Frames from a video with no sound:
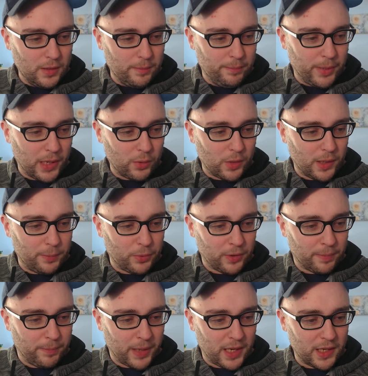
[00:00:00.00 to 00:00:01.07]
Power up
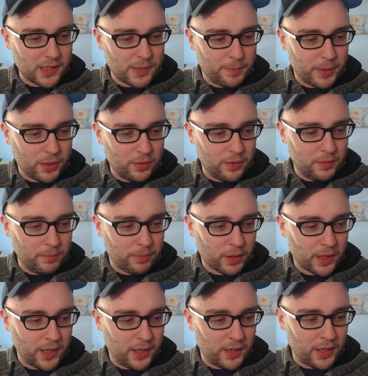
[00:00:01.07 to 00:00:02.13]
with Bang's potent
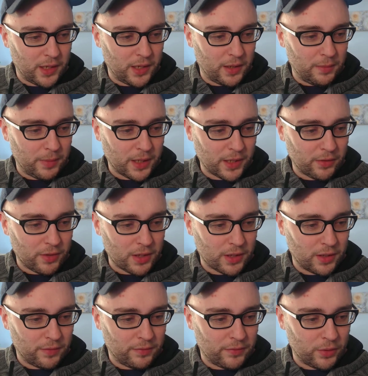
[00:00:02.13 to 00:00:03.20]
brain and
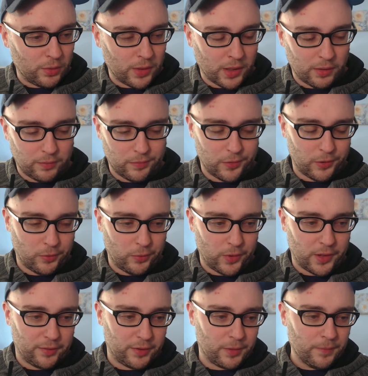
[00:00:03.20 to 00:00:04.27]
body-rocking fuel. No,
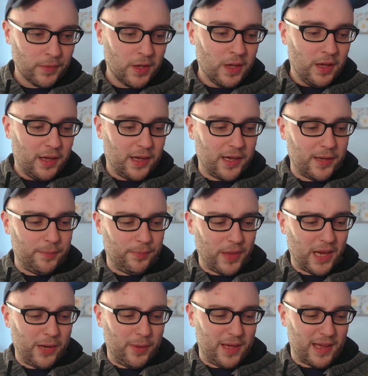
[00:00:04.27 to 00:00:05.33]
whatever.
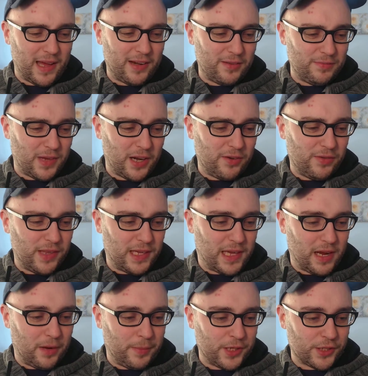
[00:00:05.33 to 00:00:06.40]
Anyway, I don't really
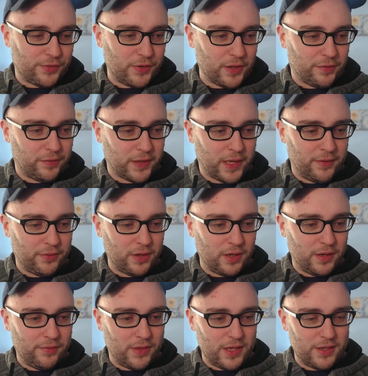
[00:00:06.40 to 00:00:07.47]
care much for the flavor
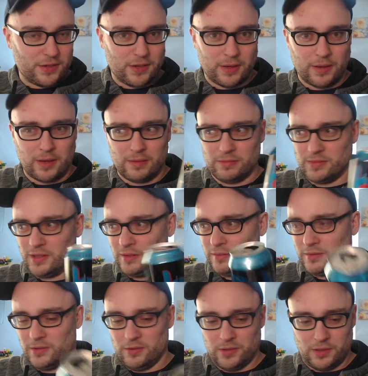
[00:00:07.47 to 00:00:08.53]
of these. I'm not
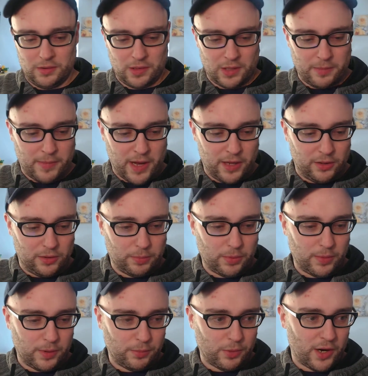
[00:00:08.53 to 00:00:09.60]
doing like a mild
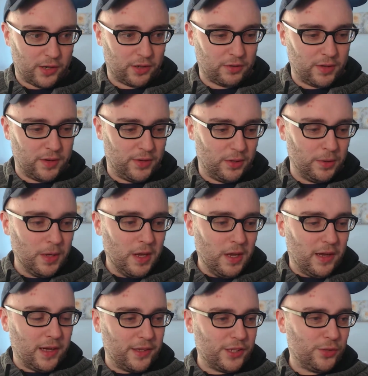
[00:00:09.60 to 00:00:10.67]
product review.
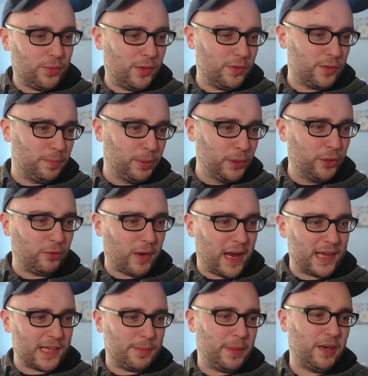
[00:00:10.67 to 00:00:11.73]
This one was blue
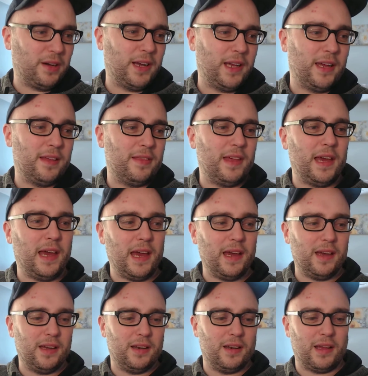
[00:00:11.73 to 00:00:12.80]
raspberry, and they
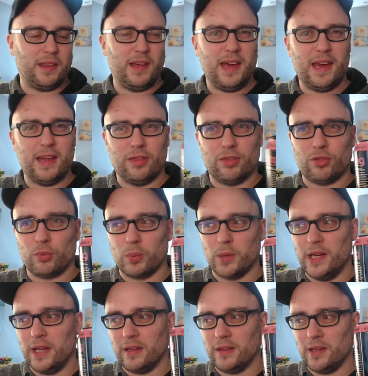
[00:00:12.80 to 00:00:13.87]
had
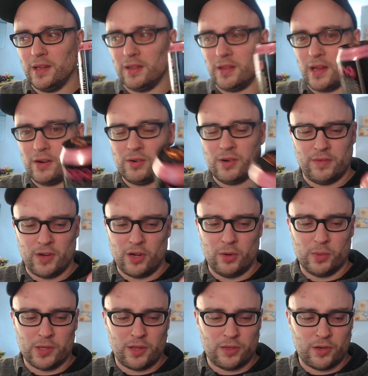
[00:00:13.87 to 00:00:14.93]
three, I think. I don't even know
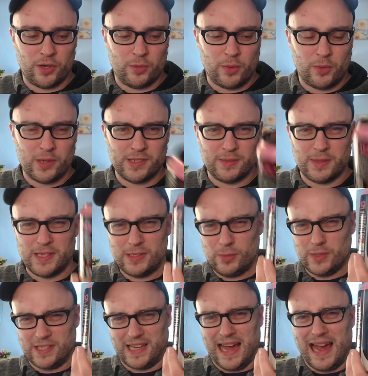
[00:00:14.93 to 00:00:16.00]
what the third one was, but this
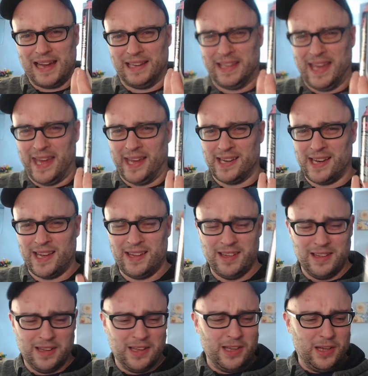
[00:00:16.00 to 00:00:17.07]
one's cotton candy,
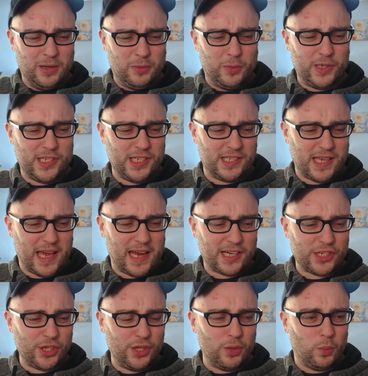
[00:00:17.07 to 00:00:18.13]
which is
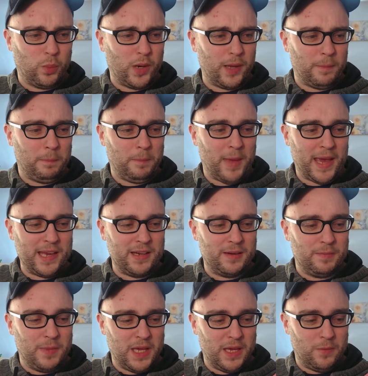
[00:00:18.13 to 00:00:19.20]
actually what made
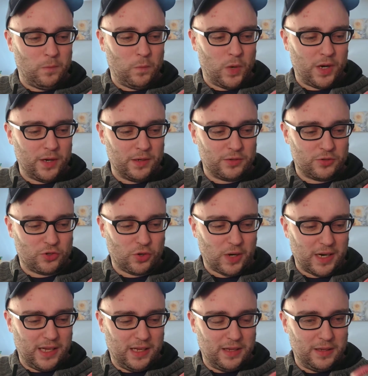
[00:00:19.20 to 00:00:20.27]
me want to
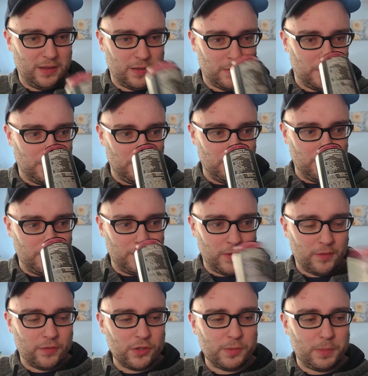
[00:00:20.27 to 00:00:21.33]
try it in the
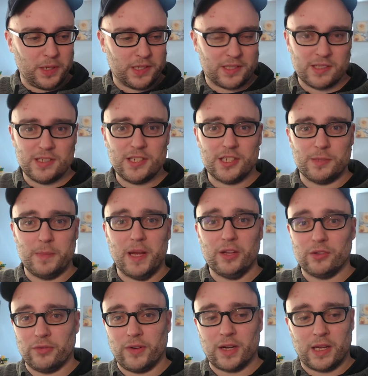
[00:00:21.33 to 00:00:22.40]
first place, because this smells
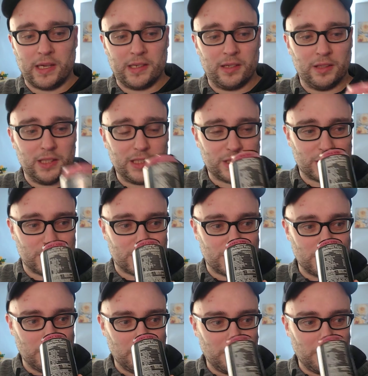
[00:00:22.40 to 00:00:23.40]
fucking delicious.